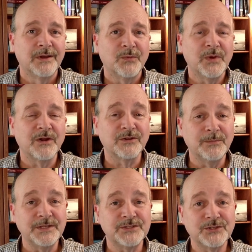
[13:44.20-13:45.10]
We are to
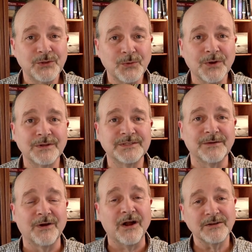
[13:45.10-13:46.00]
be stewards
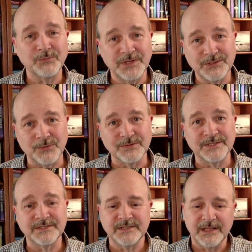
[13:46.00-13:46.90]
of our
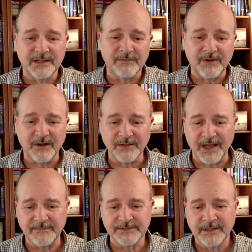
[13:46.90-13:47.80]
resources and of our
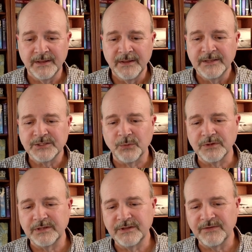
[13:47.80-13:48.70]
lives. So
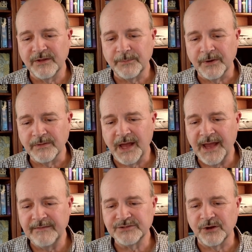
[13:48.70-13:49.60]
we're to develop our
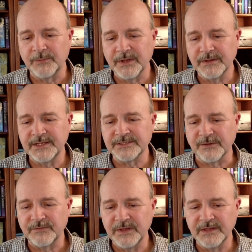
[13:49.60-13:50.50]
lives, our abilities,
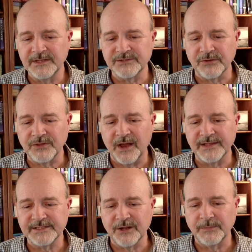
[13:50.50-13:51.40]
our feelings, our
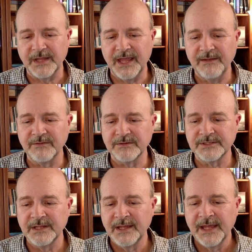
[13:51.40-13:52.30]
thoughts, and our
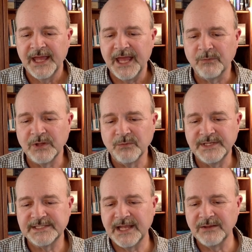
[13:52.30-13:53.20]
behaviors. And when
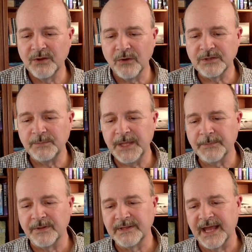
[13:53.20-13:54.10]
we say no to
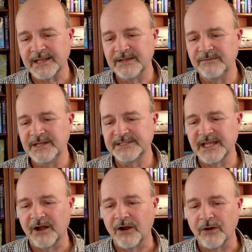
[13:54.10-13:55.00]
people and activities
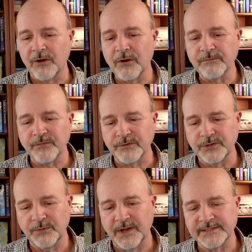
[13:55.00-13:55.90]
that are hurtful
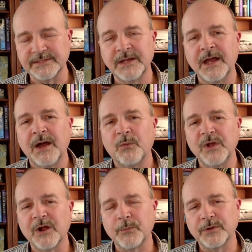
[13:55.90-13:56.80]
to us,
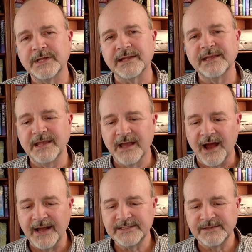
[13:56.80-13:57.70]
we are protecting
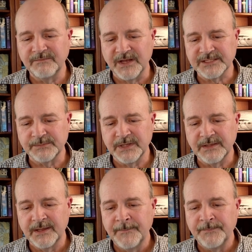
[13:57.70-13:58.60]
God's investment,
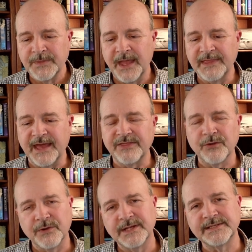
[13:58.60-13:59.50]
and that
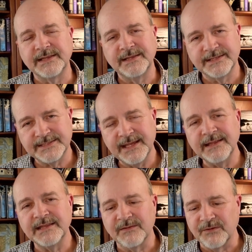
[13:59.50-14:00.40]
there is a
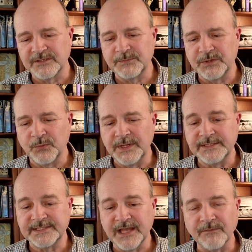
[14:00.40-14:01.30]
distinct difference between
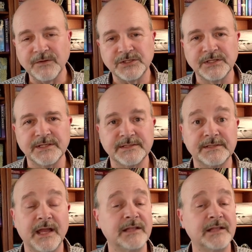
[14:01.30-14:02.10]
selfishness and